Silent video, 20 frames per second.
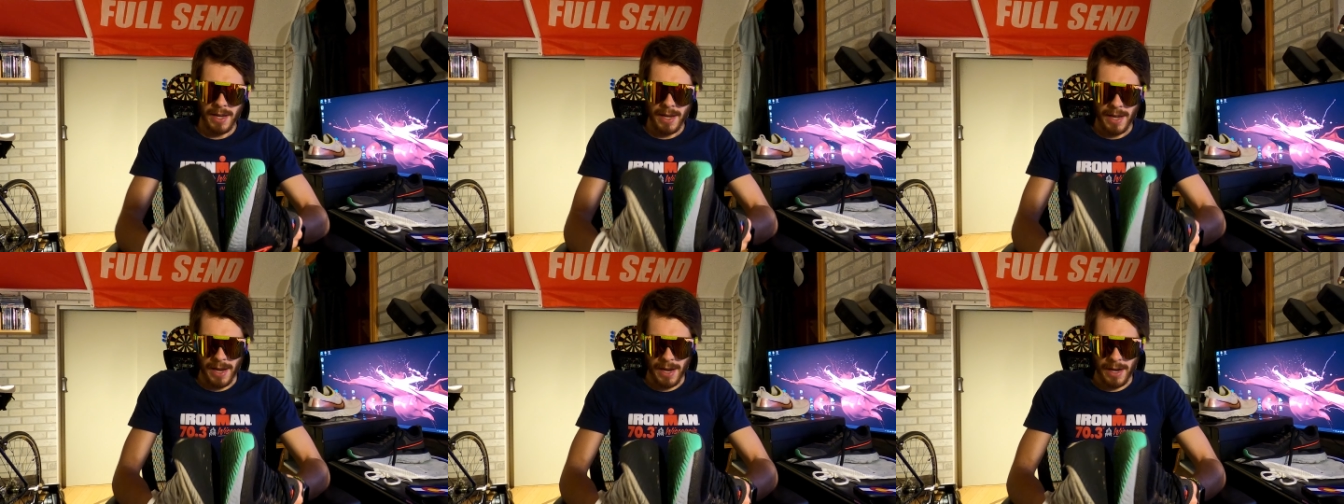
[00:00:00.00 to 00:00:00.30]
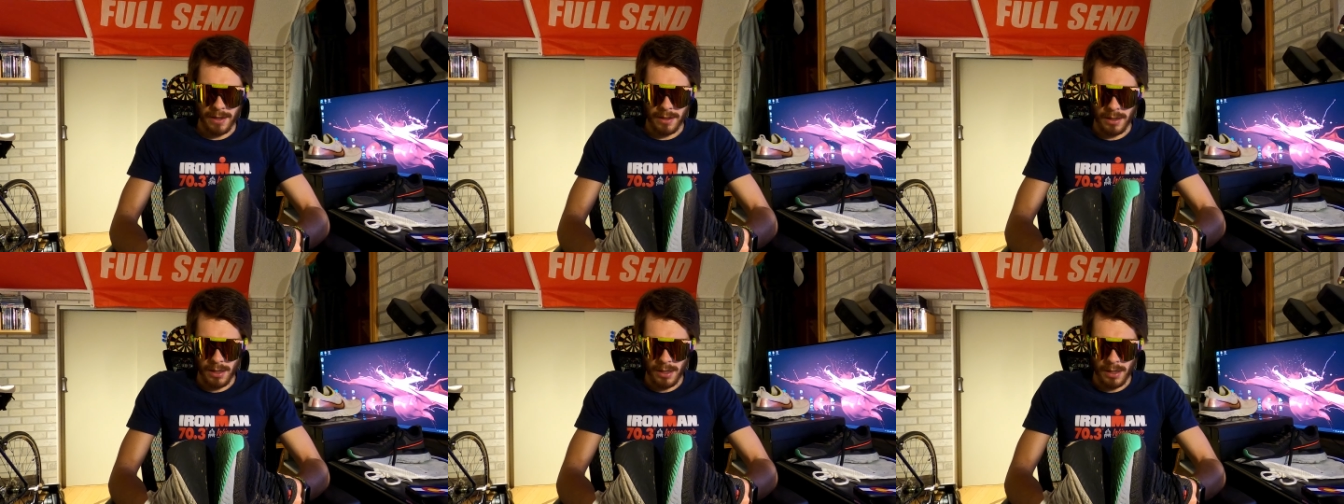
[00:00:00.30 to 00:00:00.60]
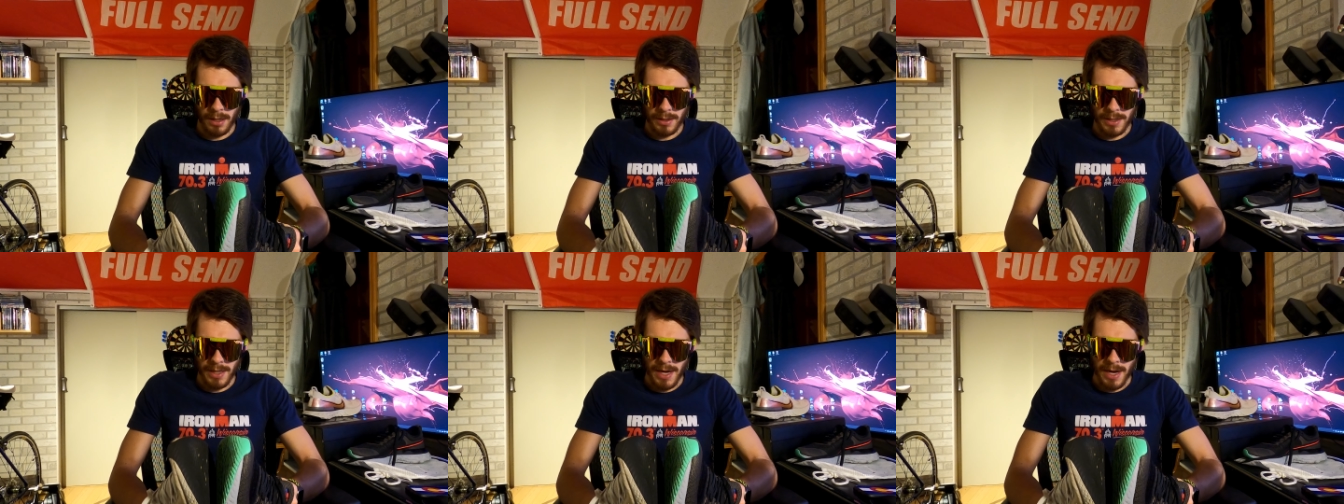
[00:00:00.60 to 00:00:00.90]
And
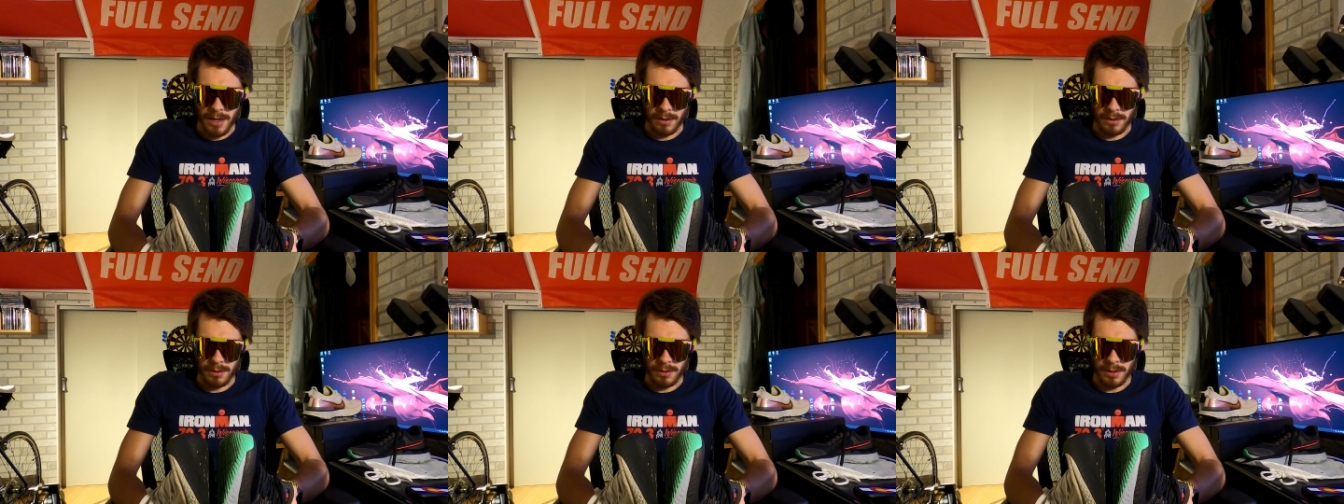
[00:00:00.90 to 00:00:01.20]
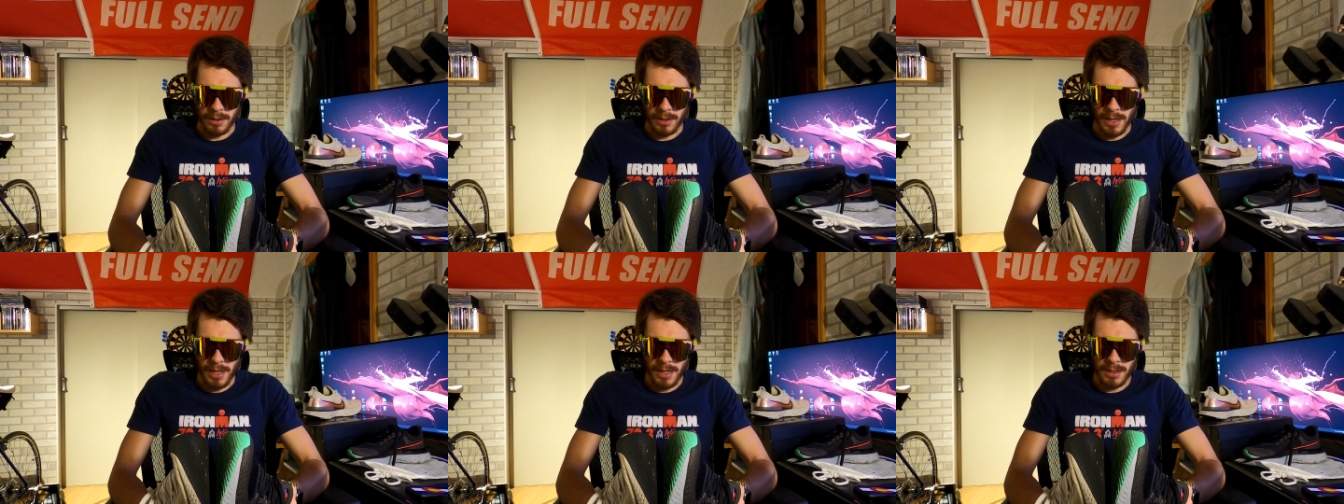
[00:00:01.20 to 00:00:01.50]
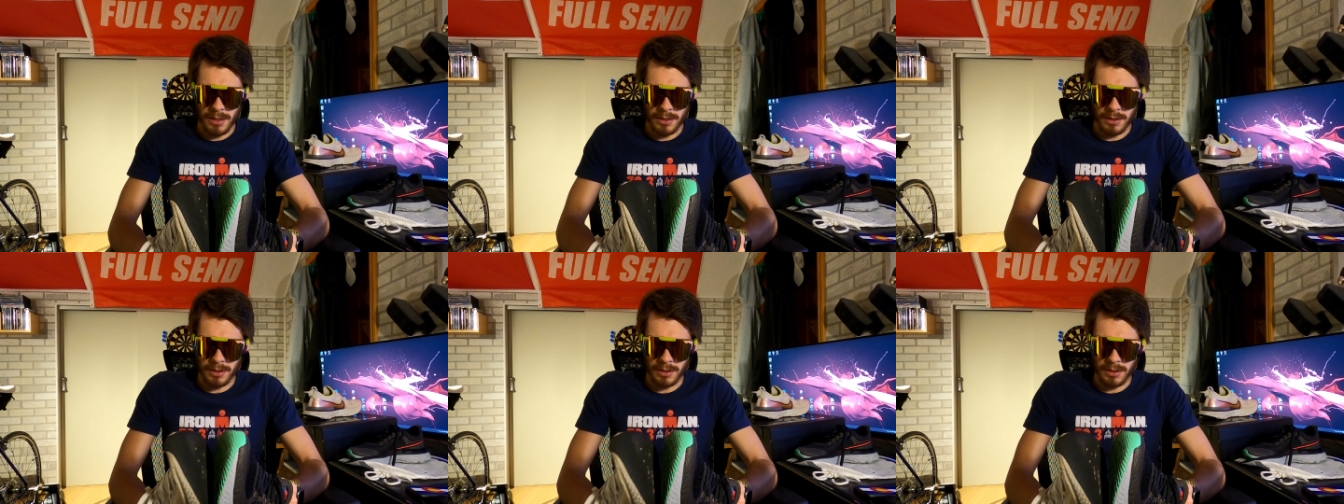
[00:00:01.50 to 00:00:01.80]
yeah,
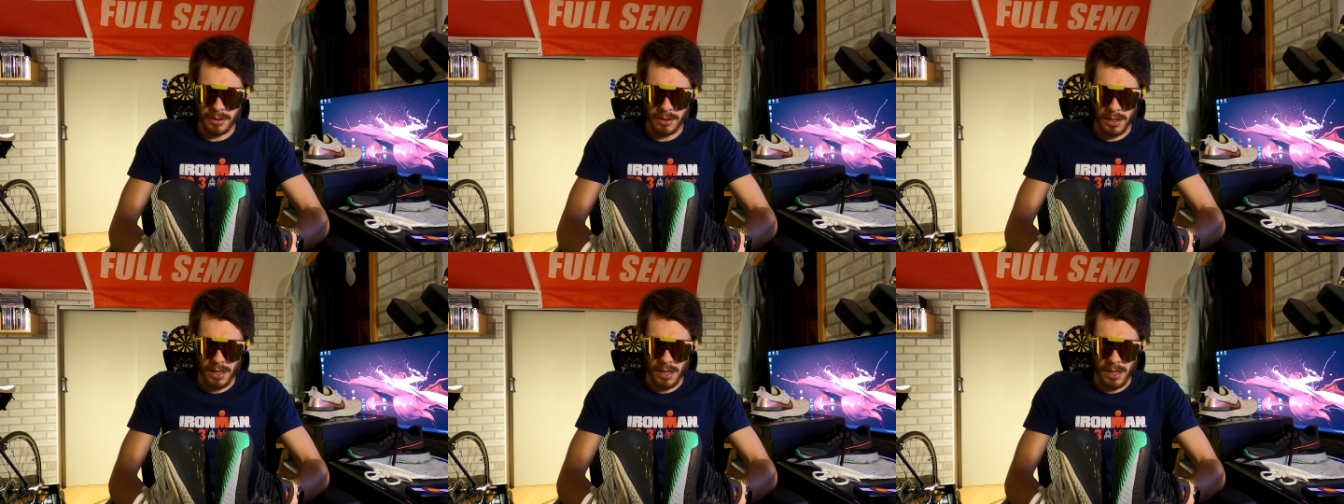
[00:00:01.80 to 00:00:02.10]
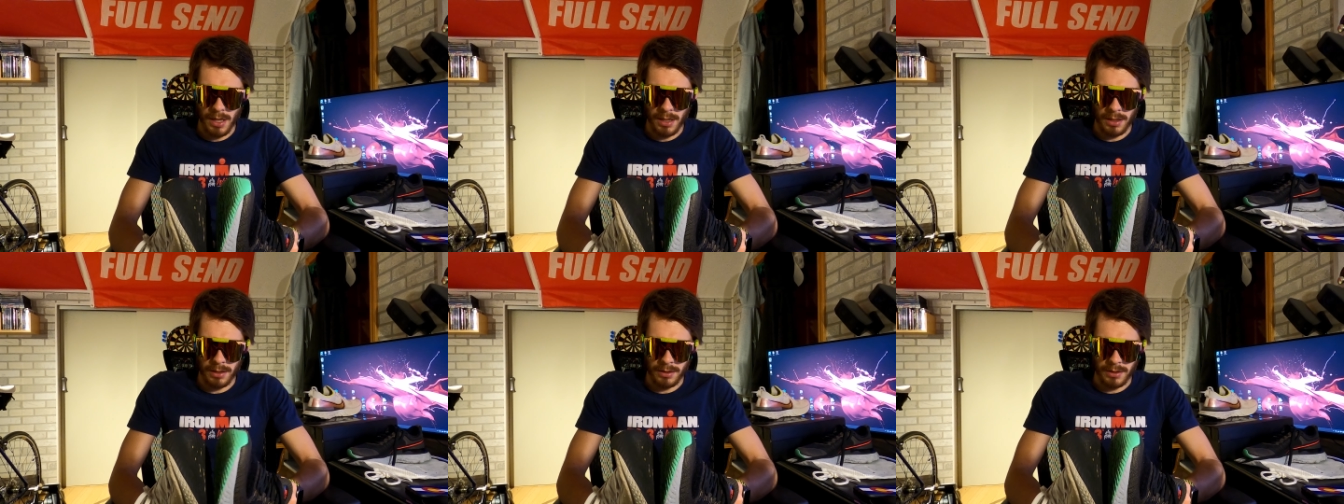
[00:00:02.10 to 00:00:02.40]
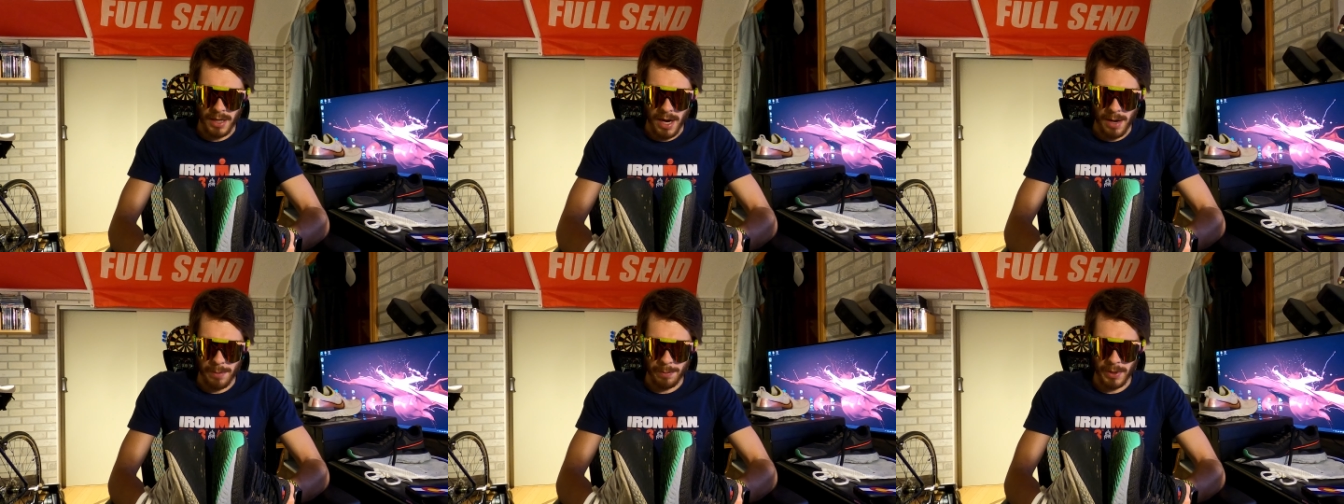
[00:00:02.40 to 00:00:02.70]
today's
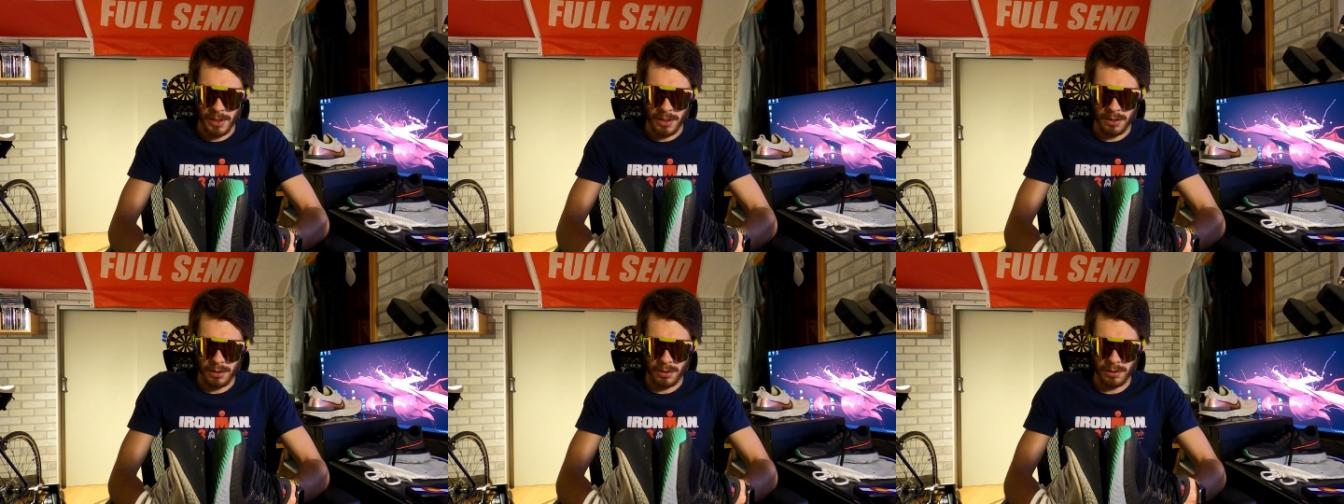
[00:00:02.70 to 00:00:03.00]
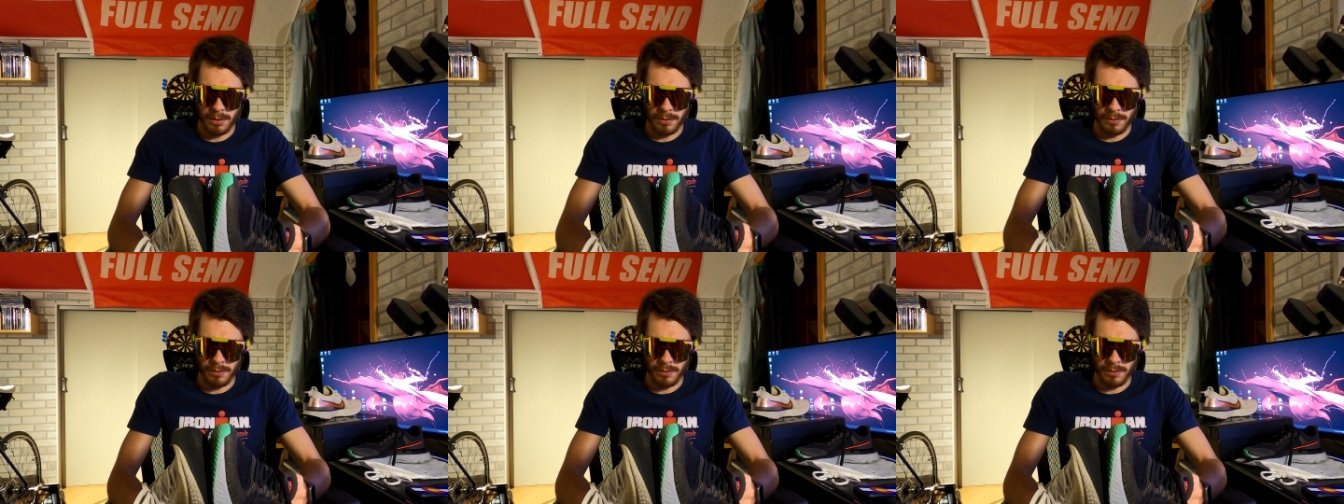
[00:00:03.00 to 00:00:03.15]
topic